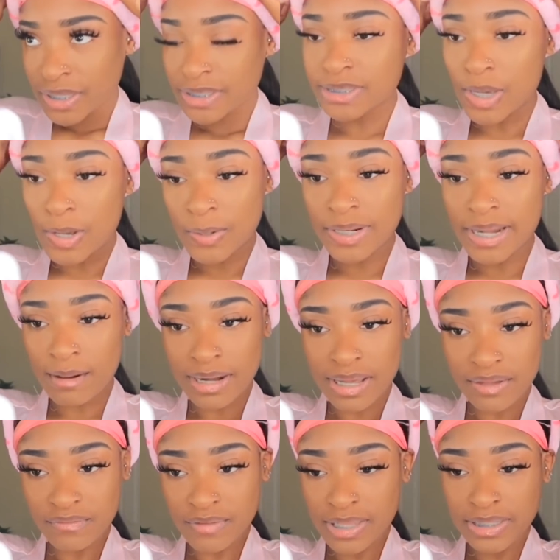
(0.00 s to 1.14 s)
So now what I
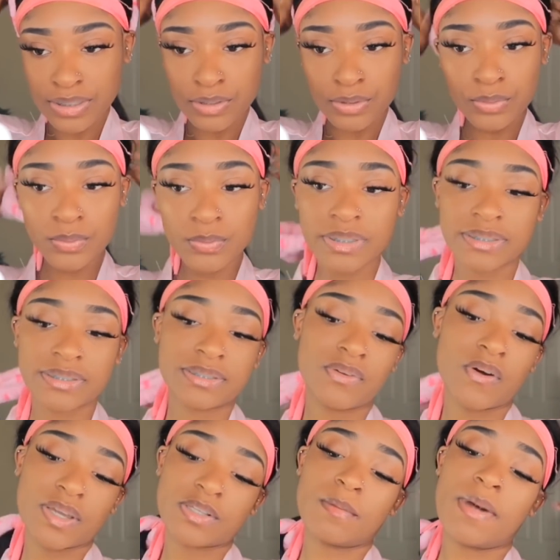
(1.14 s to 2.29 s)
can finally do is
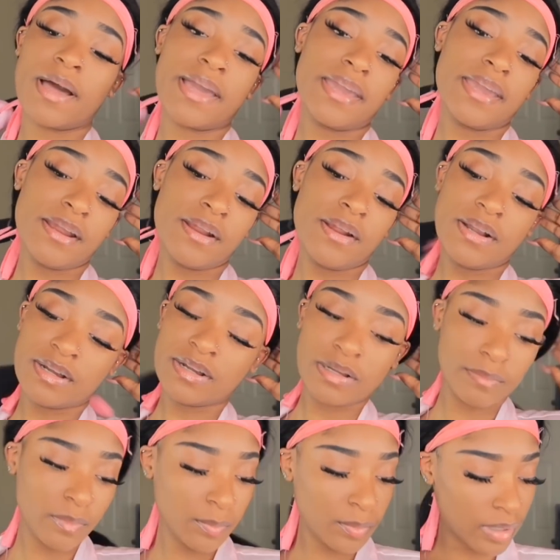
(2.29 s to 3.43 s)
focus on my hair.
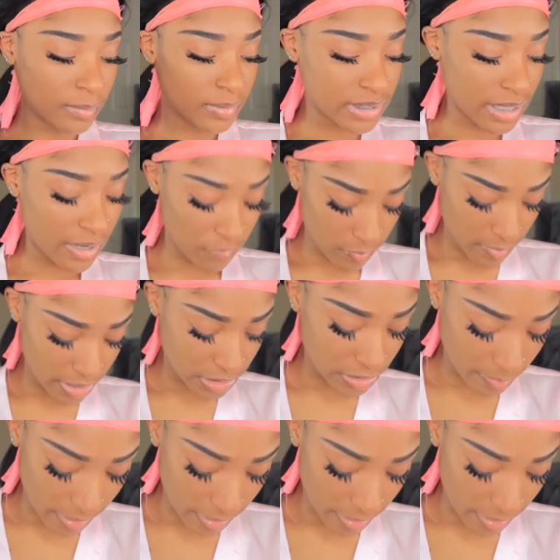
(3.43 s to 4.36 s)
Let me pull up these hair formations.